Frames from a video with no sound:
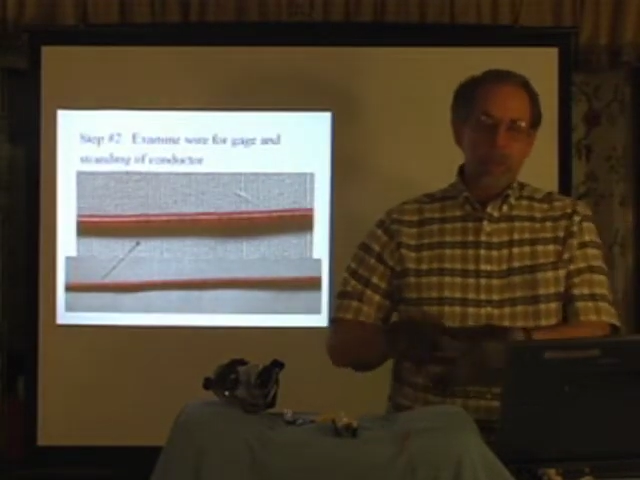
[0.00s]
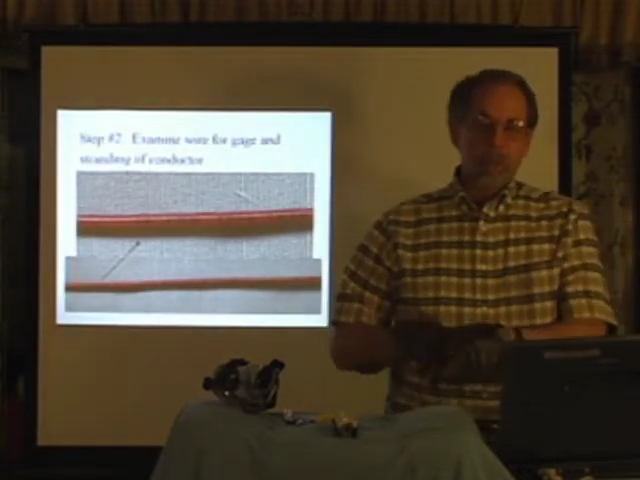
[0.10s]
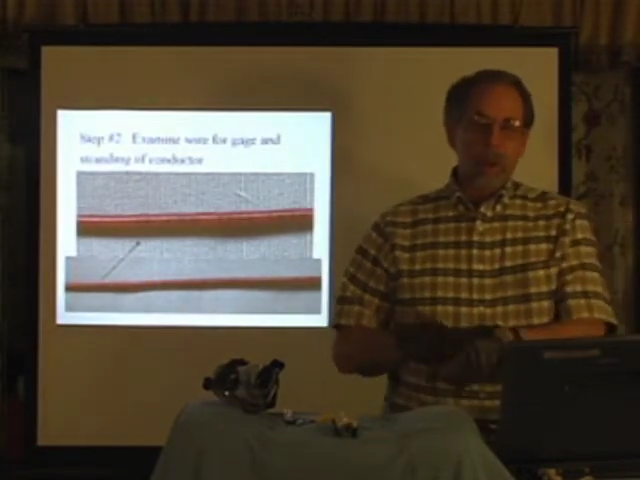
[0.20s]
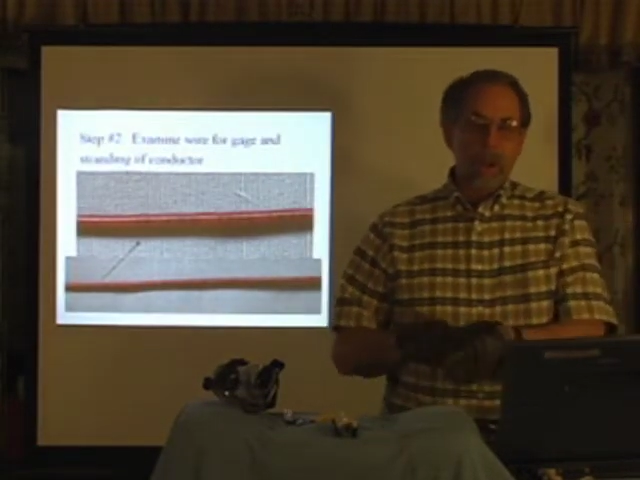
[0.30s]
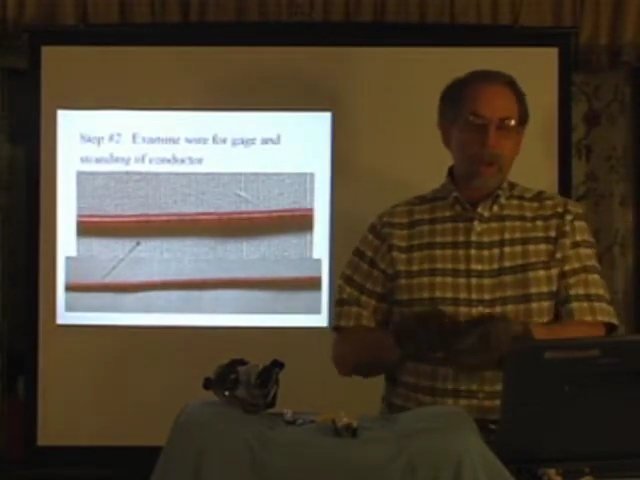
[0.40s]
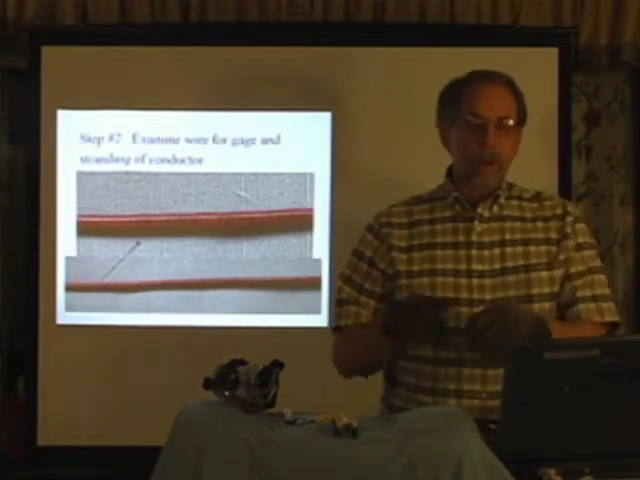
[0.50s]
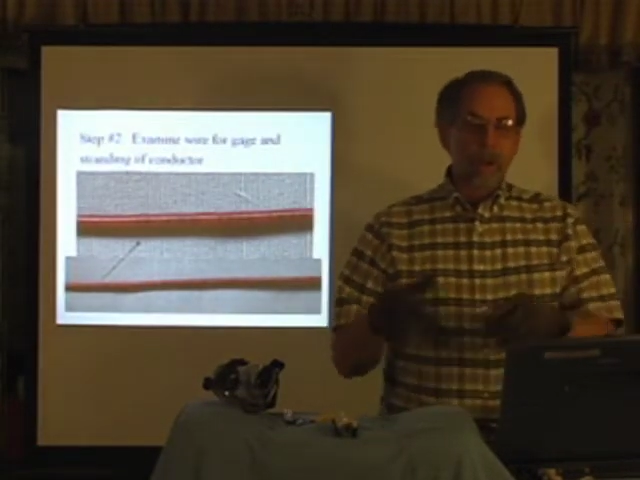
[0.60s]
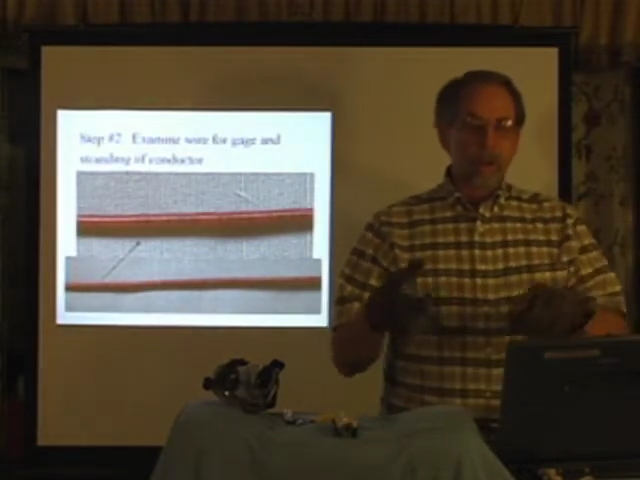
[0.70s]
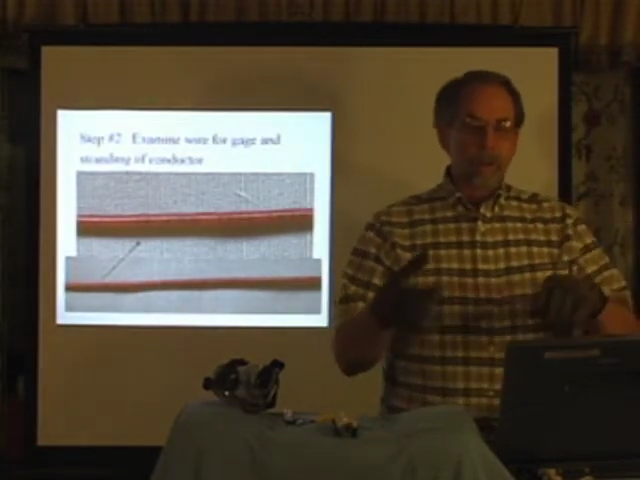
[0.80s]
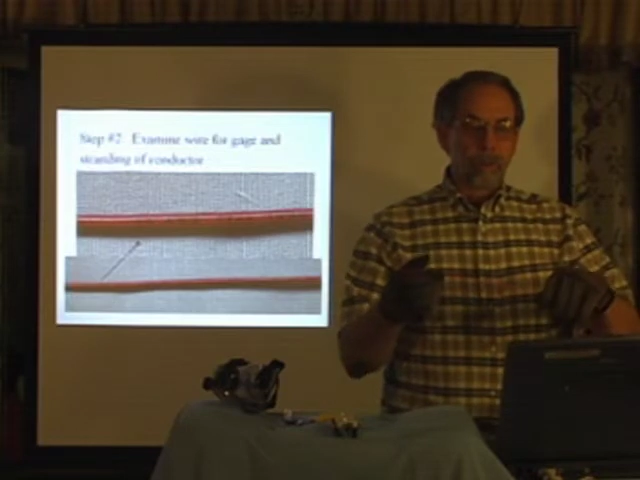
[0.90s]
the
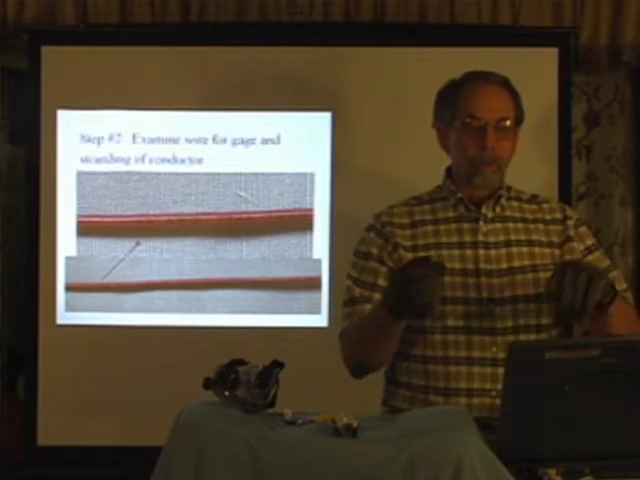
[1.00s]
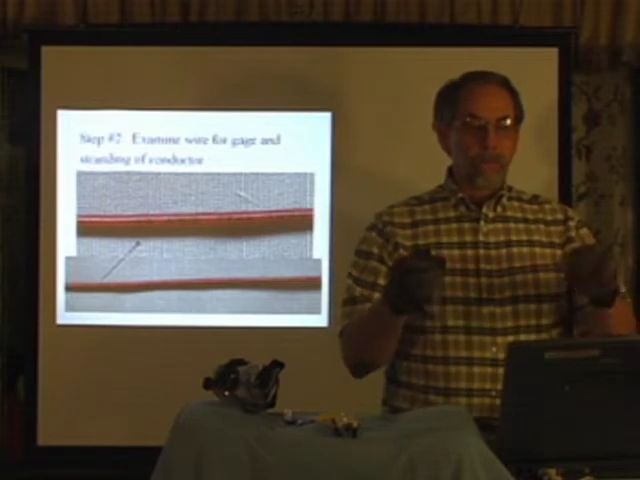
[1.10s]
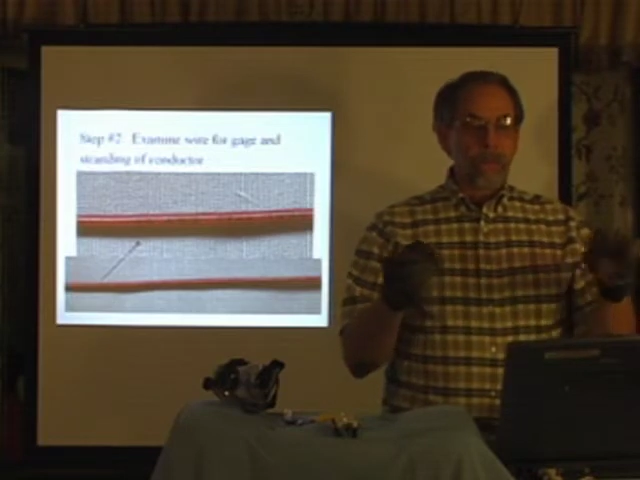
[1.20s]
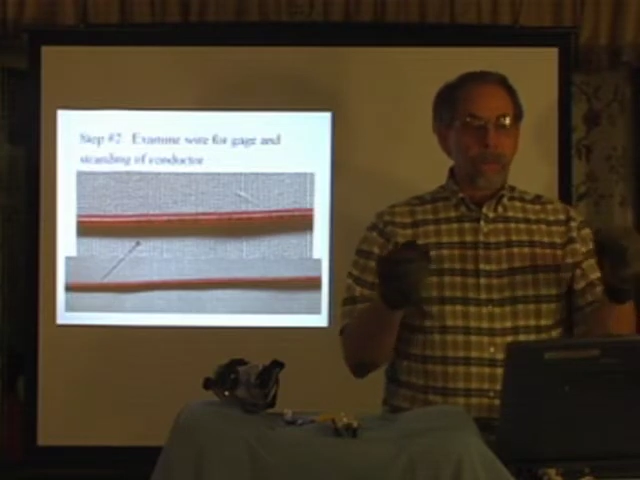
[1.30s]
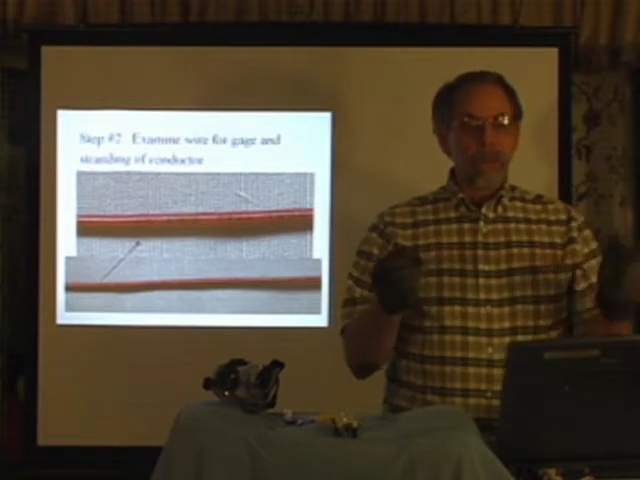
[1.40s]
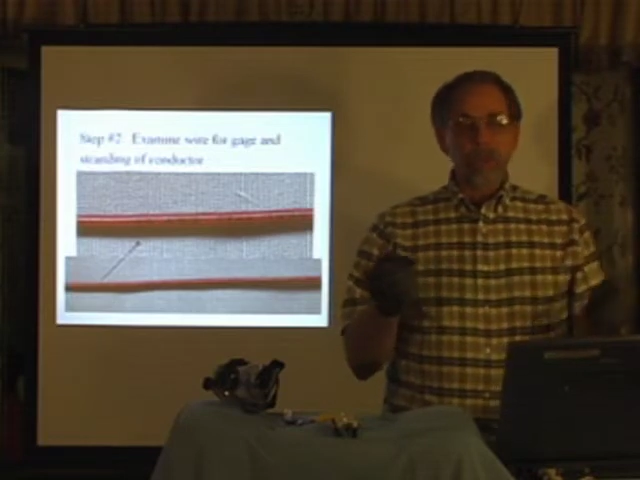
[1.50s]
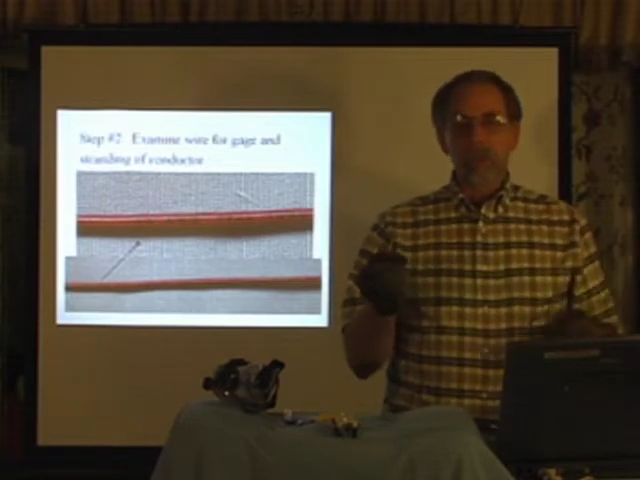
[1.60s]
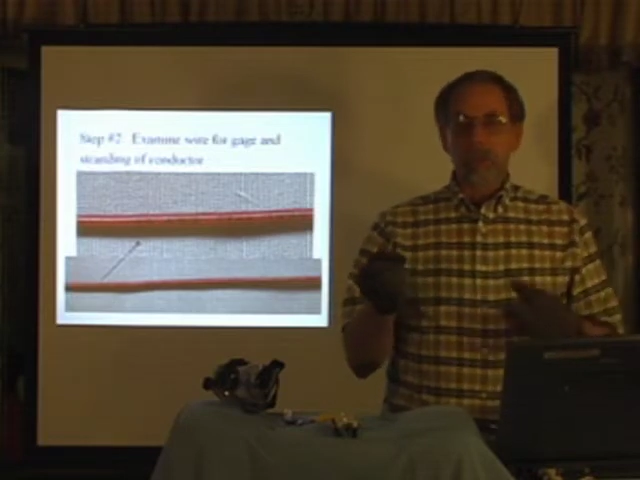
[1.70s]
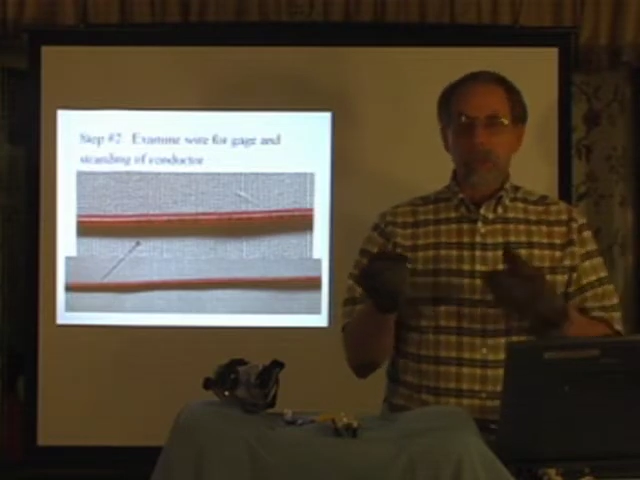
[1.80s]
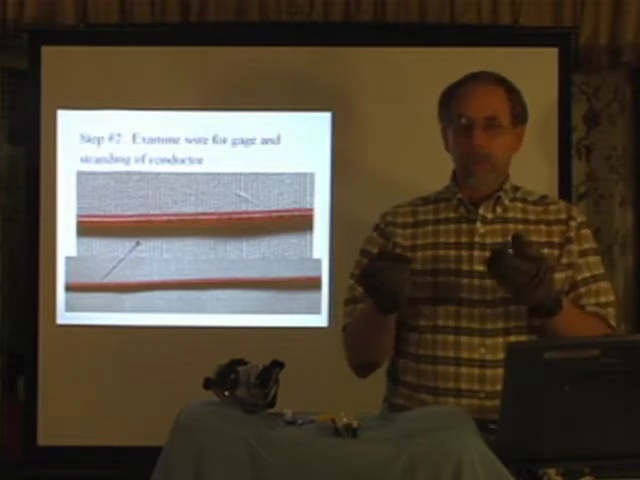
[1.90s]
wire for the gauge
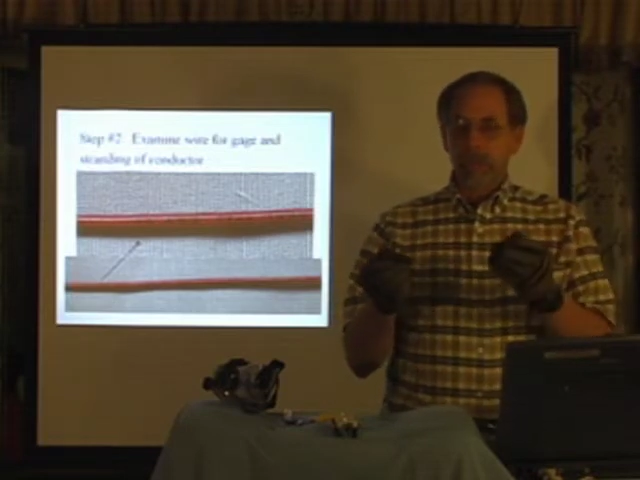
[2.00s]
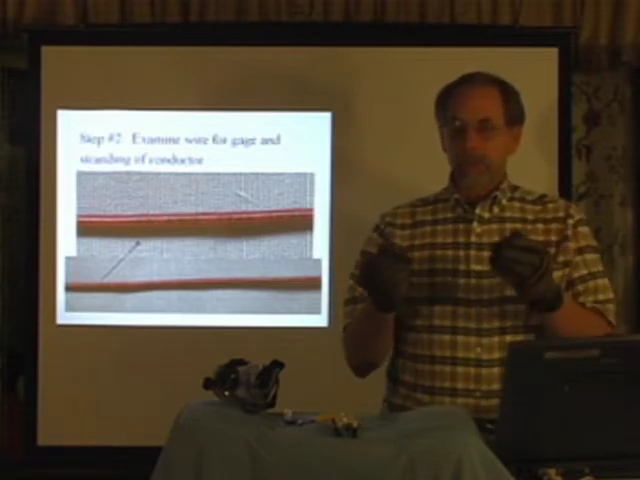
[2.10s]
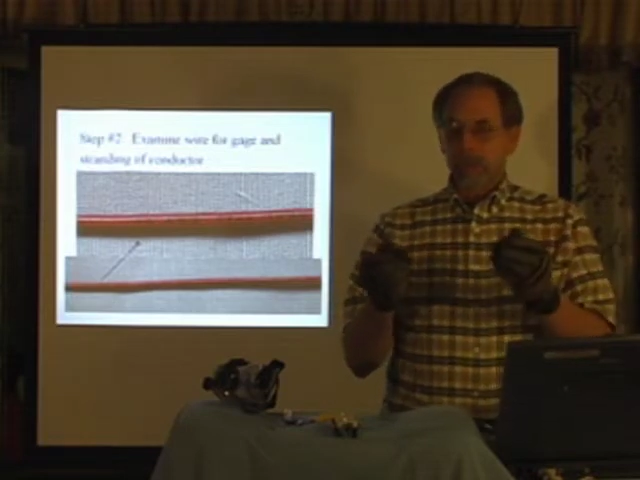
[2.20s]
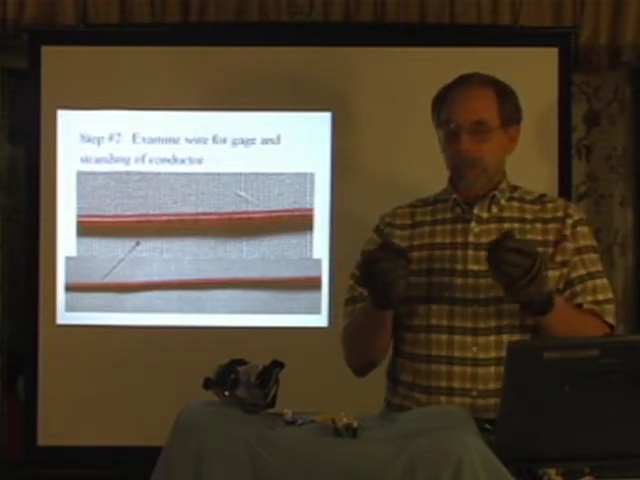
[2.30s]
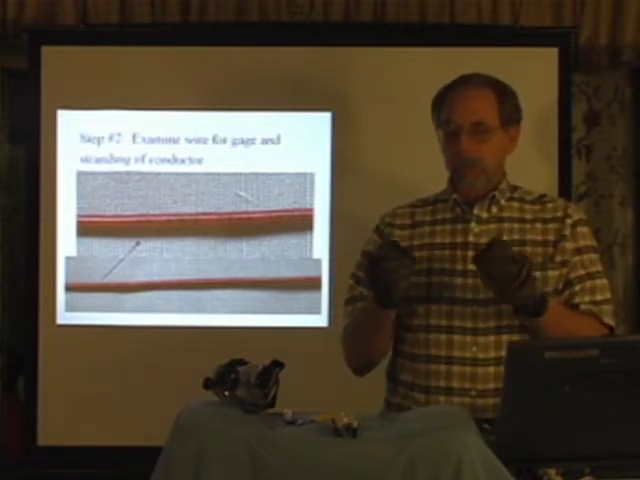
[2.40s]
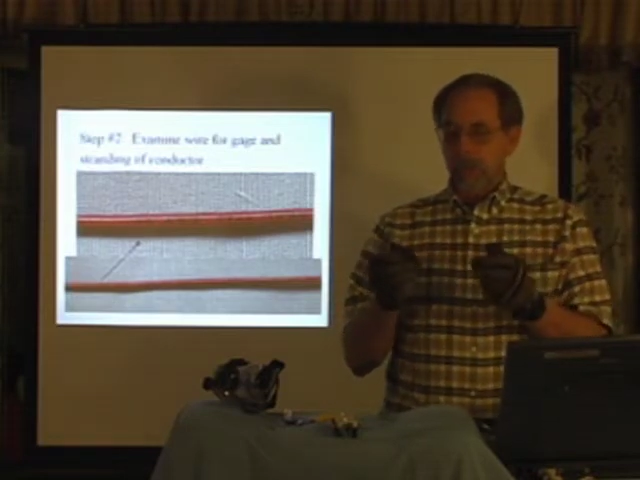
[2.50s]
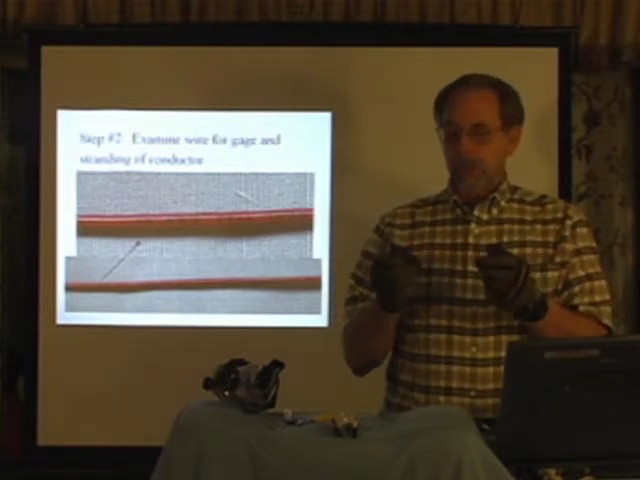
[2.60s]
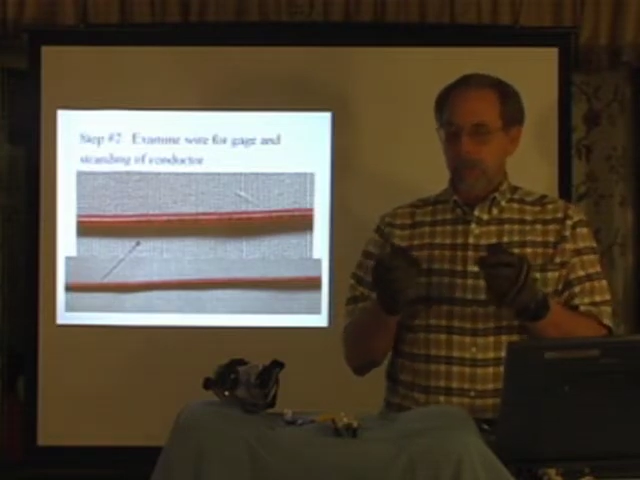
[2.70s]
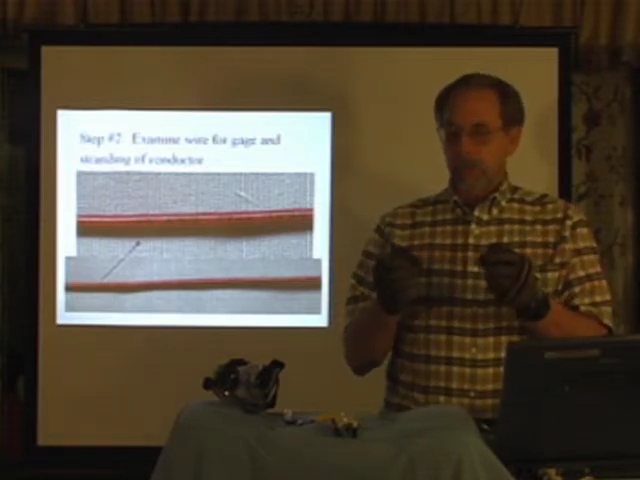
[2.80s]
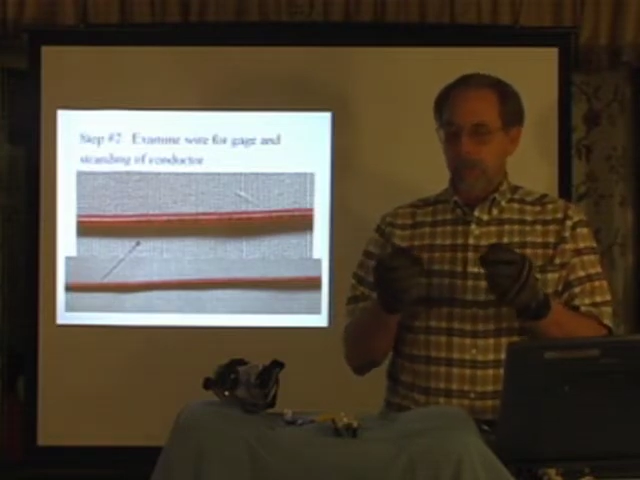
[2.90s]
and stranding of the
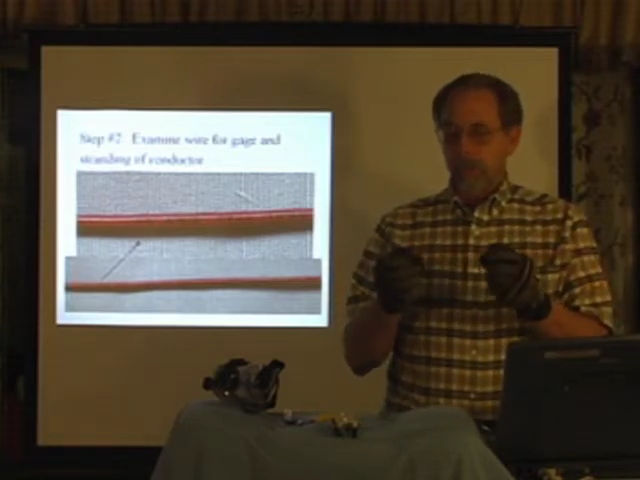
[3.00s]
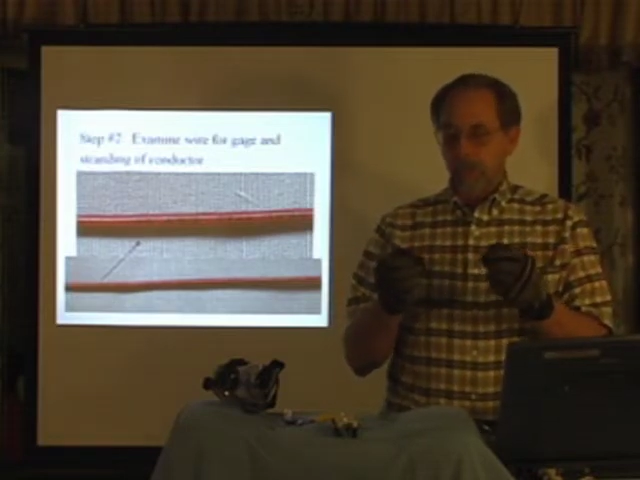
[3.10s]
conductor.